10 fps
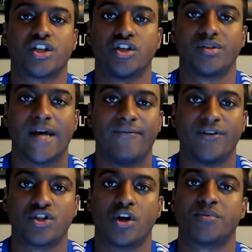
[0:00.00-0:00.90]
shootout
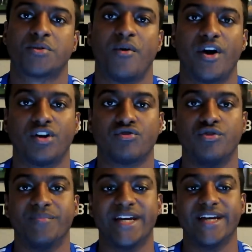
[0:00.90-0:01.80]
for top spot in
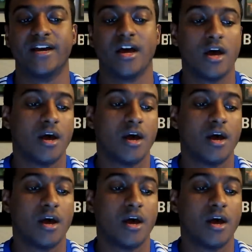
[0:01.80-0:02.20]
Group E.